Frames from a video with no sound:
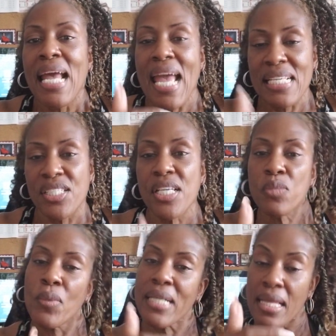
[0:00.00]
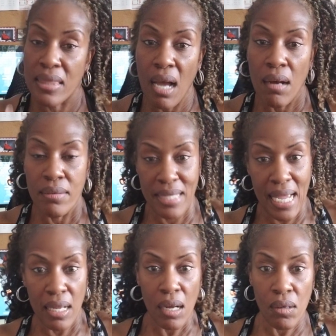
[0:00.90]
And just when they thought
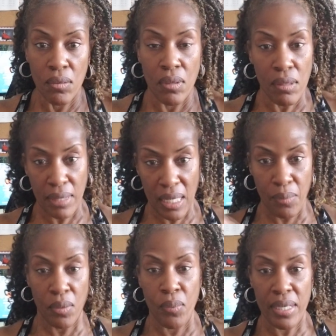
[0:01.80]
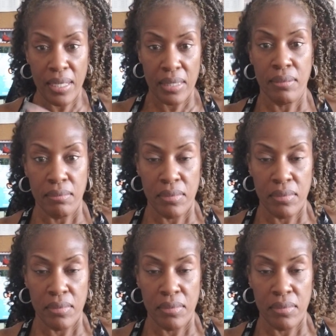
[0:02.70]
that, oh, okay, well, we can,